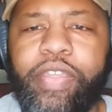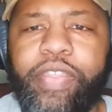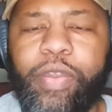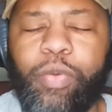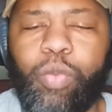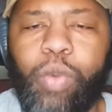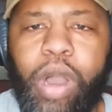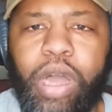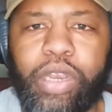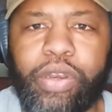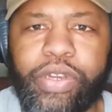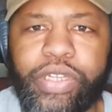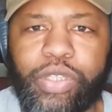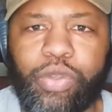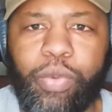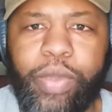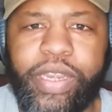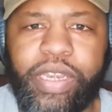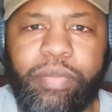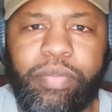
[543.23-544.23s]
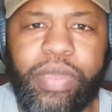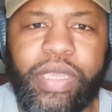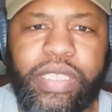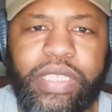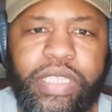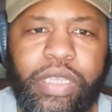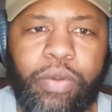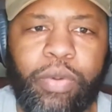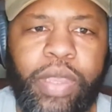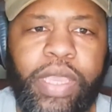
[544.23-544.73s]
than Waller is going to be.
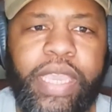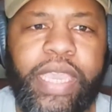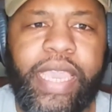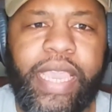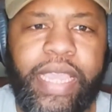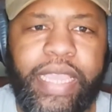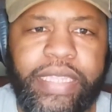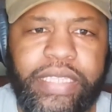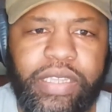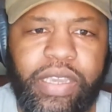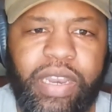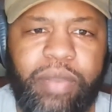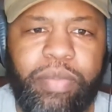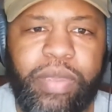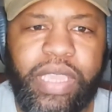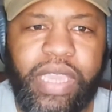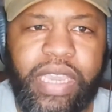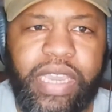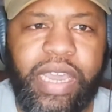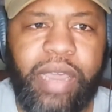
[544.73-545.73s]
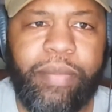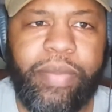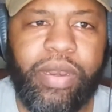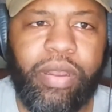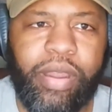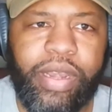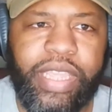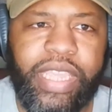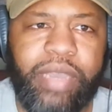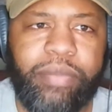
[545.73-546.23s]
So it's going to be incumbent
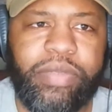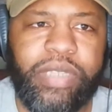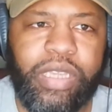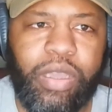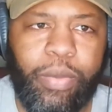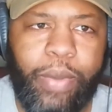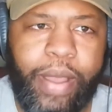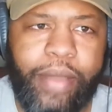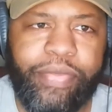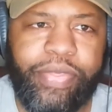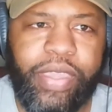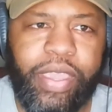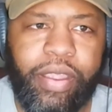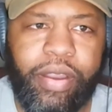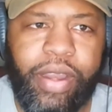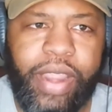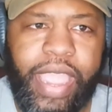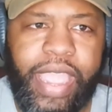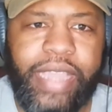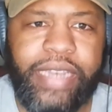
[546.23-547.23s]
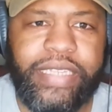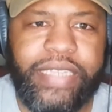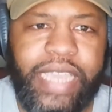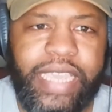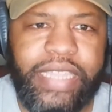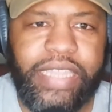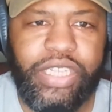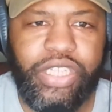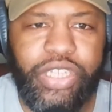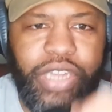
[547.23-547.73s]
on him to go out there and
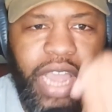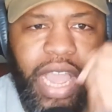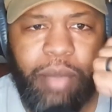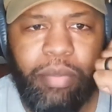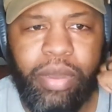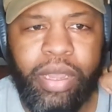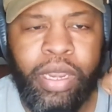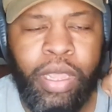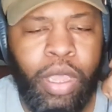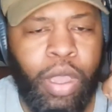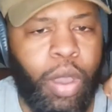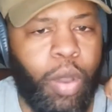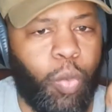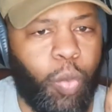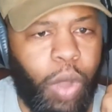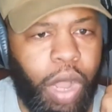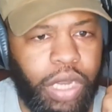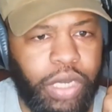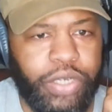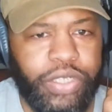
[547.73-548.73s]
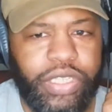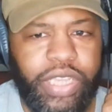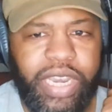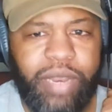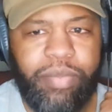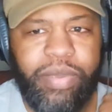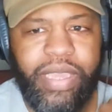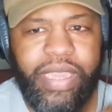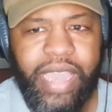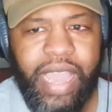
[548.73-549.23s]
take the job. But Waller's going
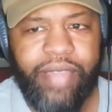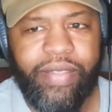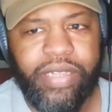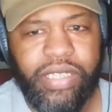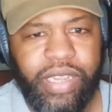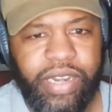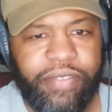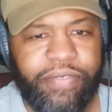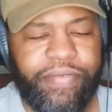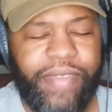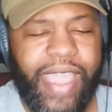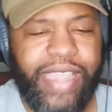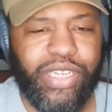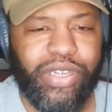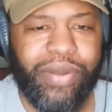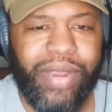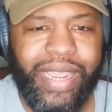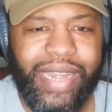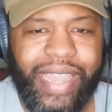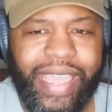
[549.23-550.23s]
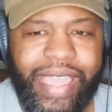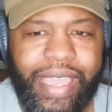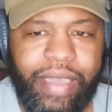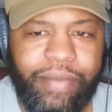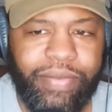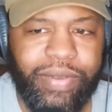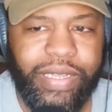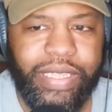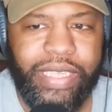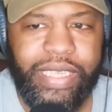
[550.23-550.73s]
to be a guy that's going to factor in
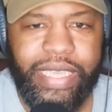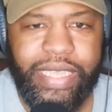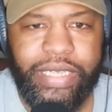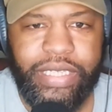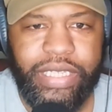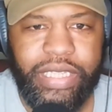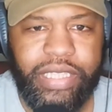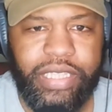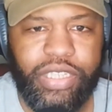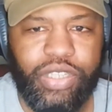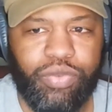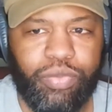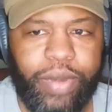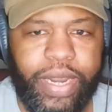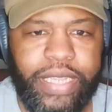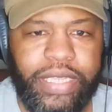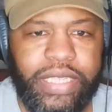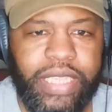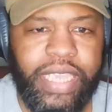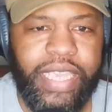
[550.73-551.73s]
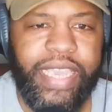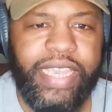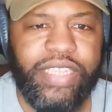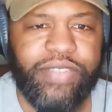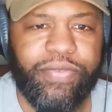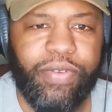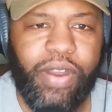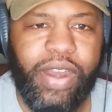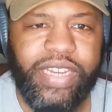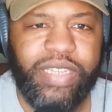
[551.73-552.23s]
heavily into this race
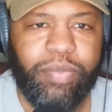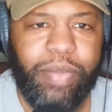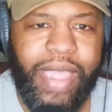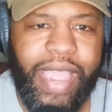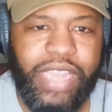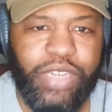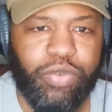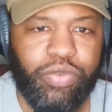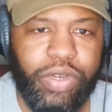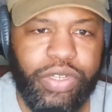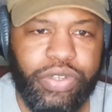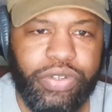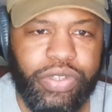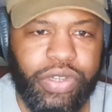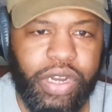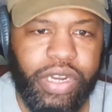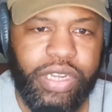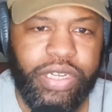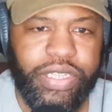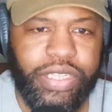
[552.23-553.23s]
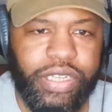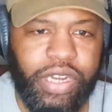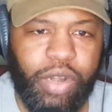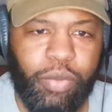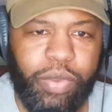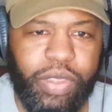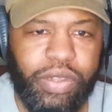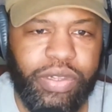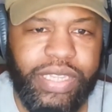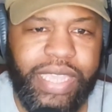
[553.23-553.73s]
as far as pass rushers are
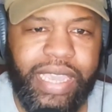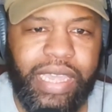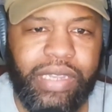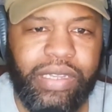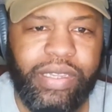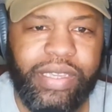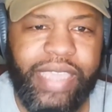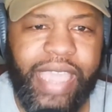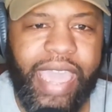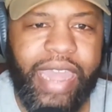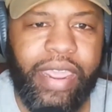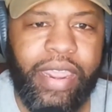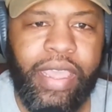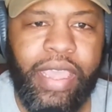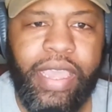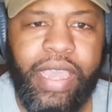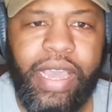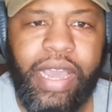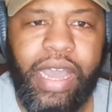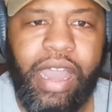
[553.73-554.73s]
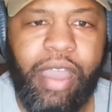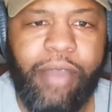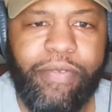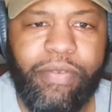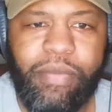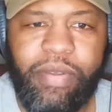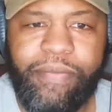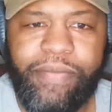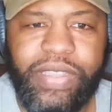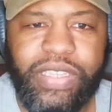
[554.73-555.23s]
concerned. When you take a look at it
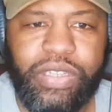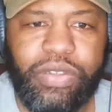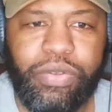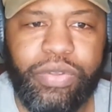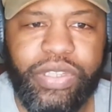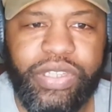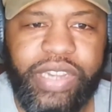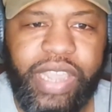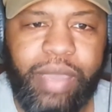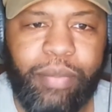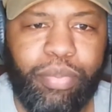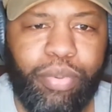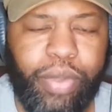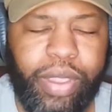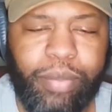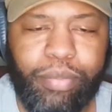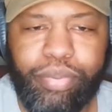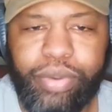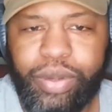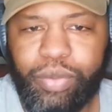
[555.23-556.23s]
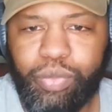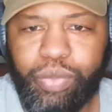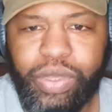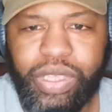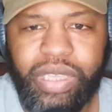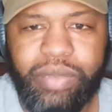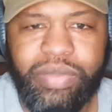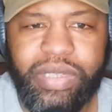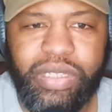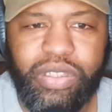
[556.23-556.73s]
from a physical standpoint, Brenton
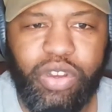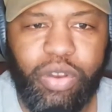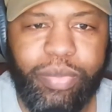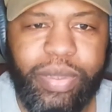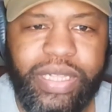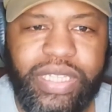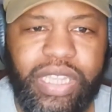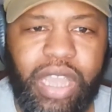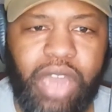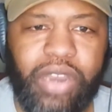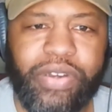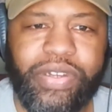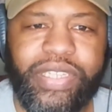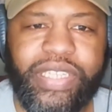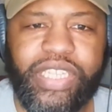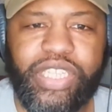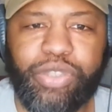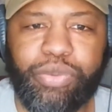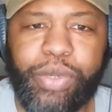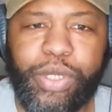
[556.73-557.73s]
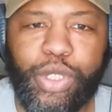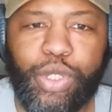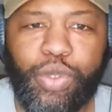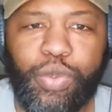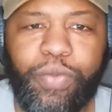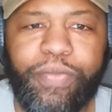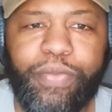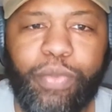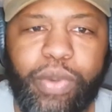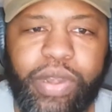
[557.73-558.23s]
Williams a little bit taller, 6'3",
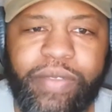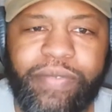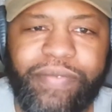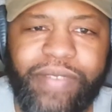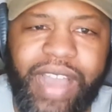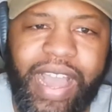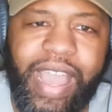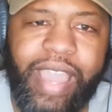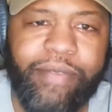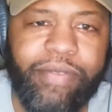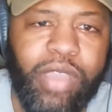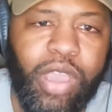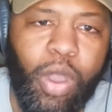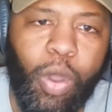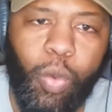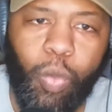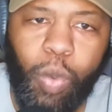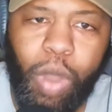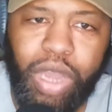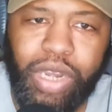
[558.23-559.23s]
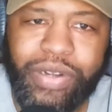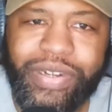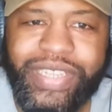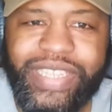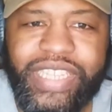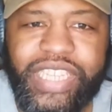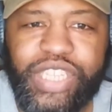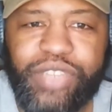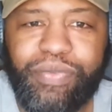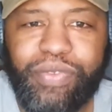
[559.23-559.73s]
245. Waller
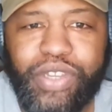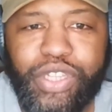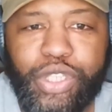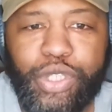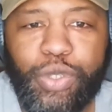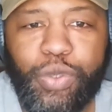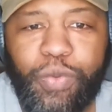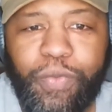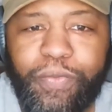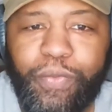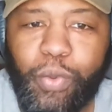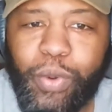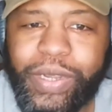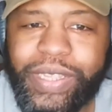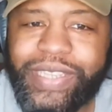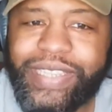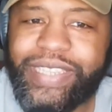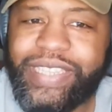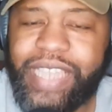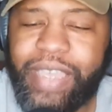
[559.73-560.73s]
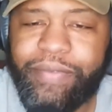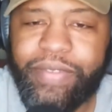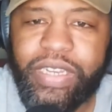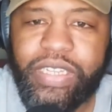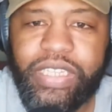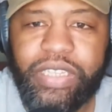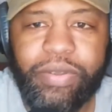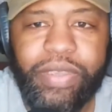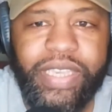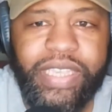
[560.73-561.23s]
6', 247.
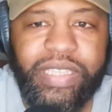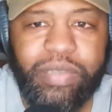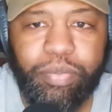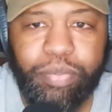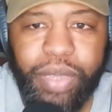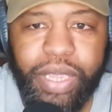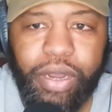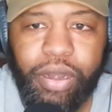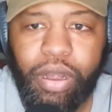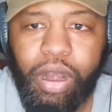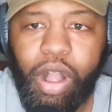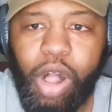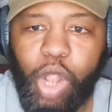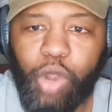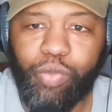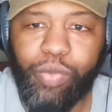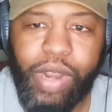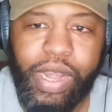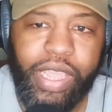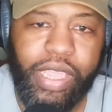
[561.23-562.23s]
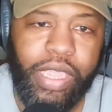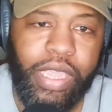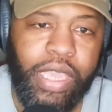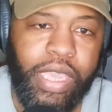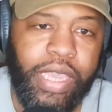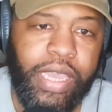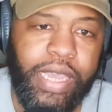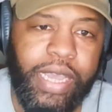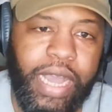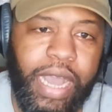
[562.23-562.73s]
So he's bigger already,
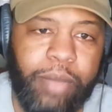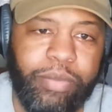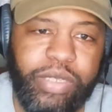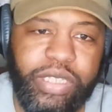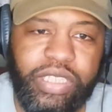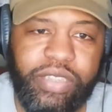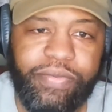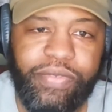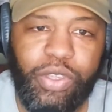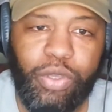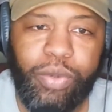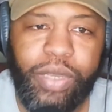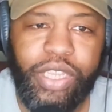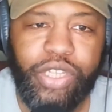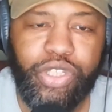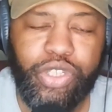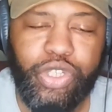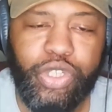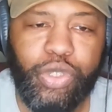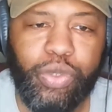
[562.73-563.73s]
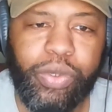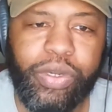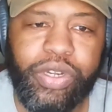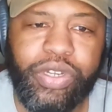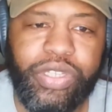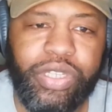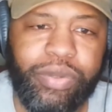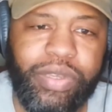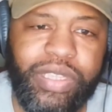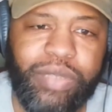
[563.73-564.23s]
just a few inches shorter.
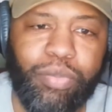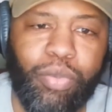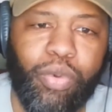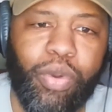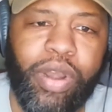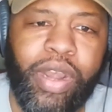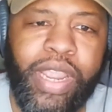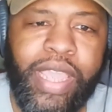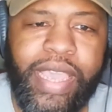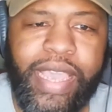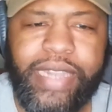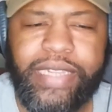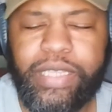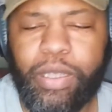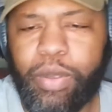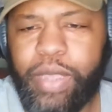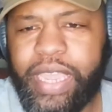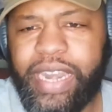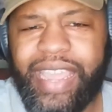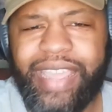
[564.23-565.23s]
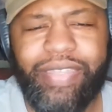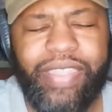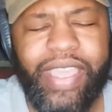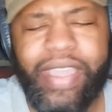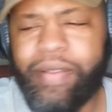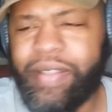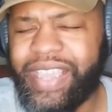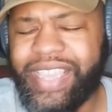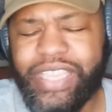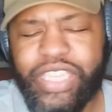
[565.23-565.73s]
So he's more. And
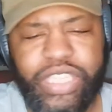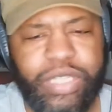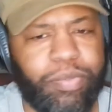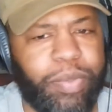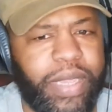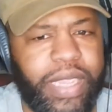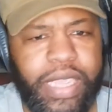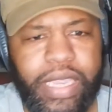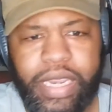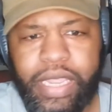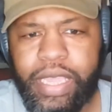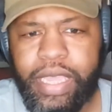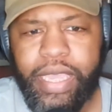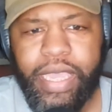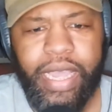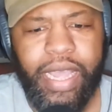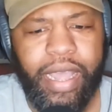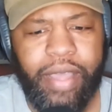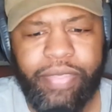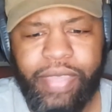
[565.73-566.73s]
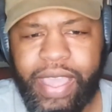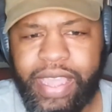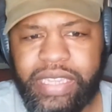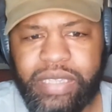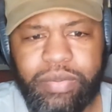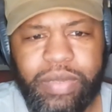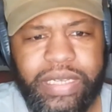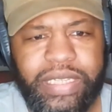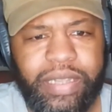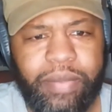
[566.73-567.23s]
then his speed,
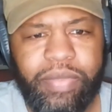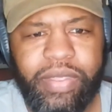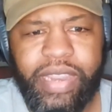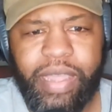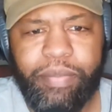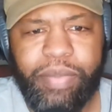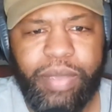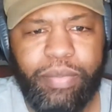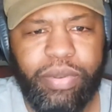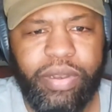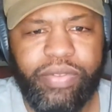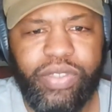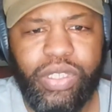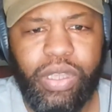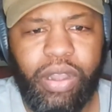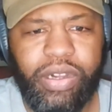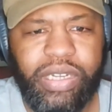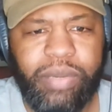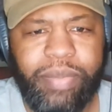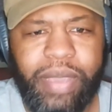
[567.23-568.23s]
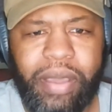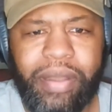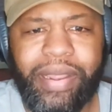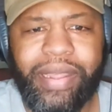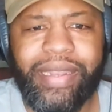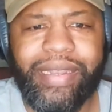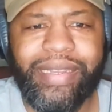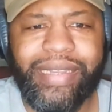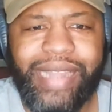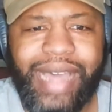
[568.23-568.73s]
that's been something that people have talked about
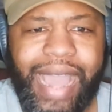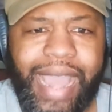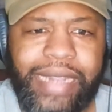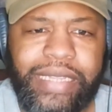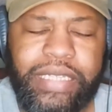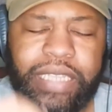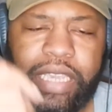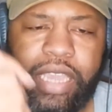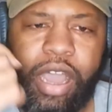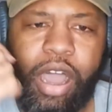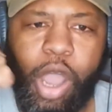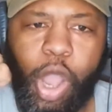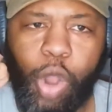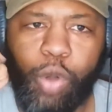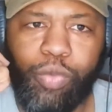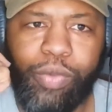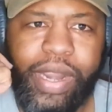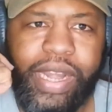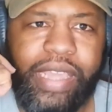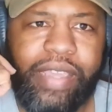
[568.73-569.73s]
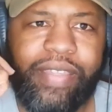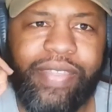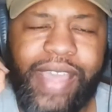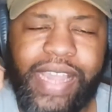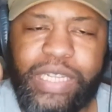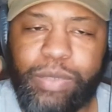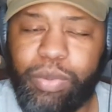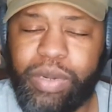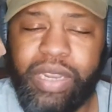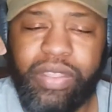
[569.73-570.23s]
a lot already. And
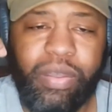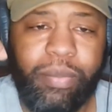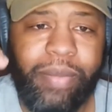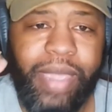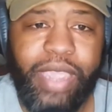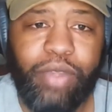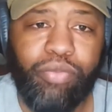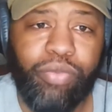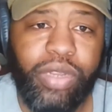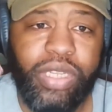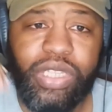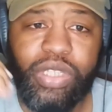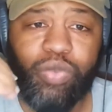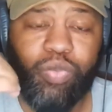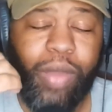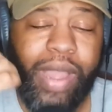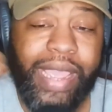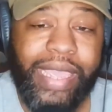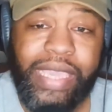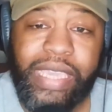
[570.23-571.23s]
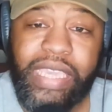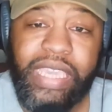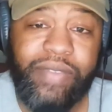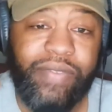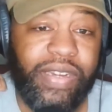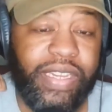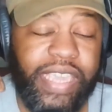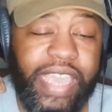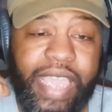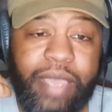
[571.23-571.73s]
that's one of the main reasons why he
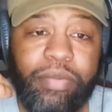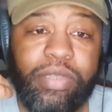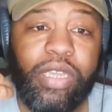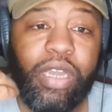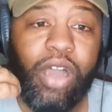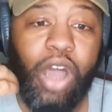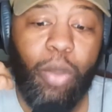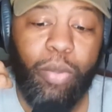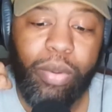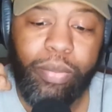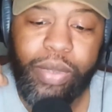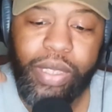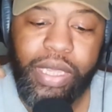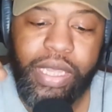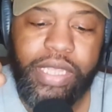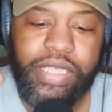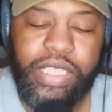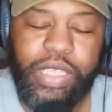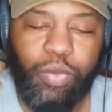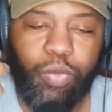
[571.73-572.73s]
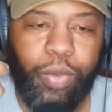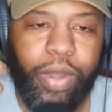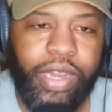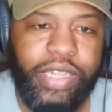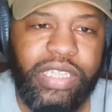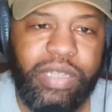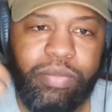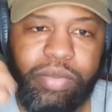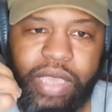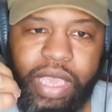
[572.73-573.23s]
even came to Auburn, because he
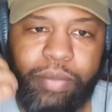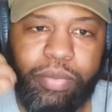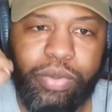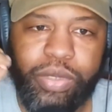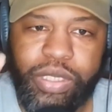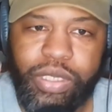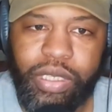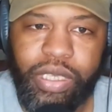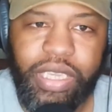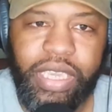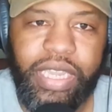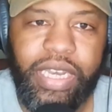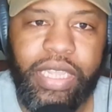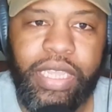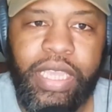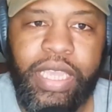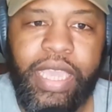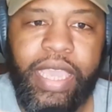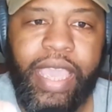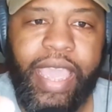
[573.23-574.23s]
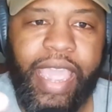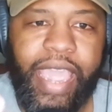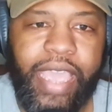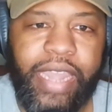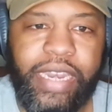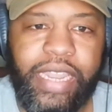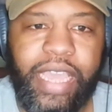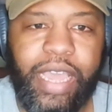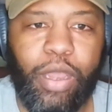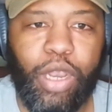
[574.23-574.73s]
wanted to be able to get
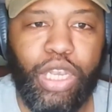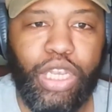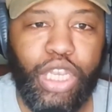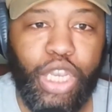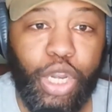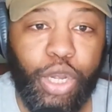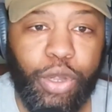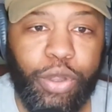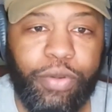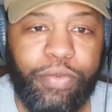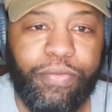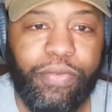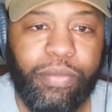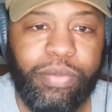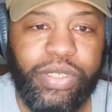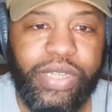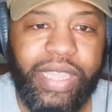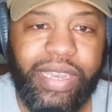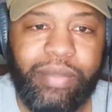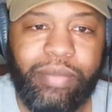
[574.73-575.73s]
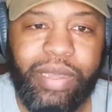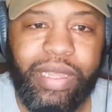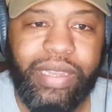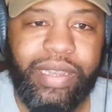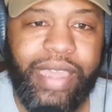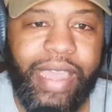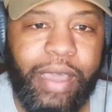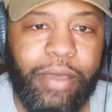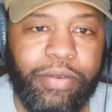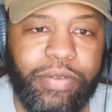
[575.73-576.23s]
and learn from Jalen
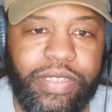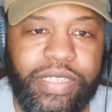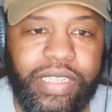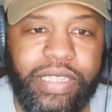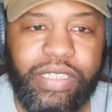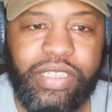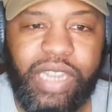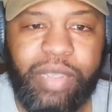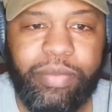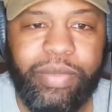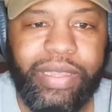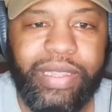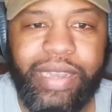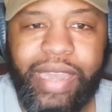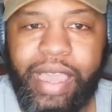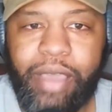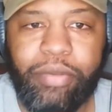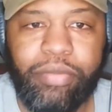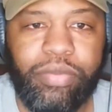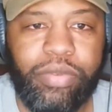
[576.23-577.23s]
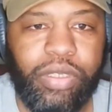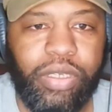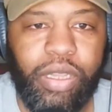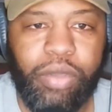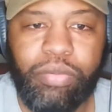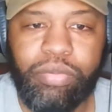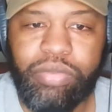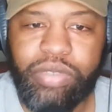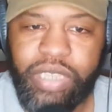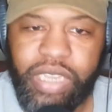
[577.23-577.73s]
McLeod. Jalen
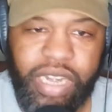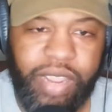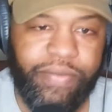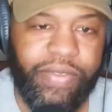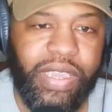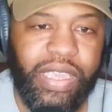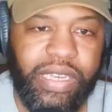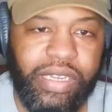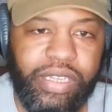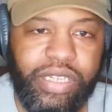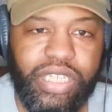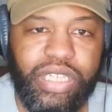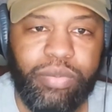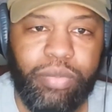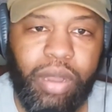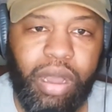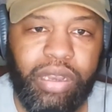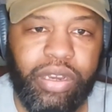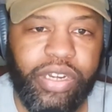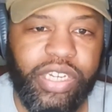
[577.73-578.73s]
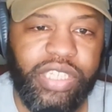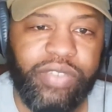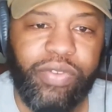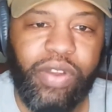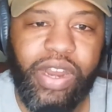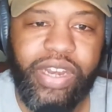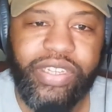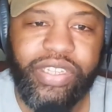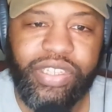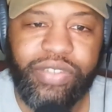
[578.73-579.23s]
McLeod, significantly smaller as
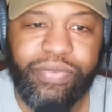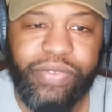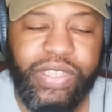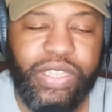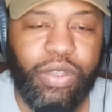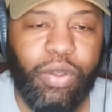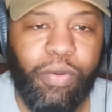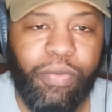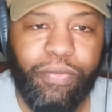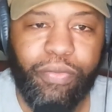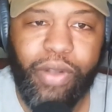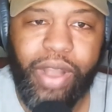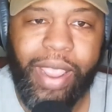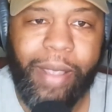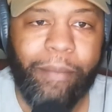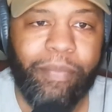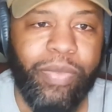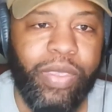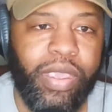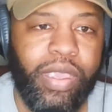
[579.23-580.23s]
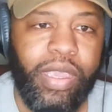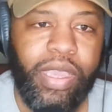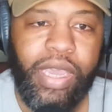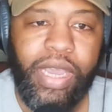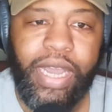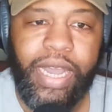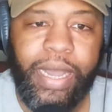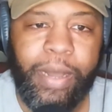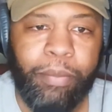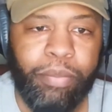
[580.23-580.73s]
far as his physical frame,
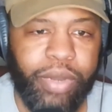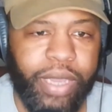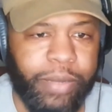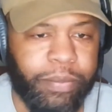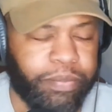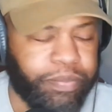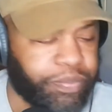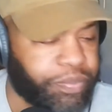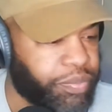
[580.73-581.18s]
but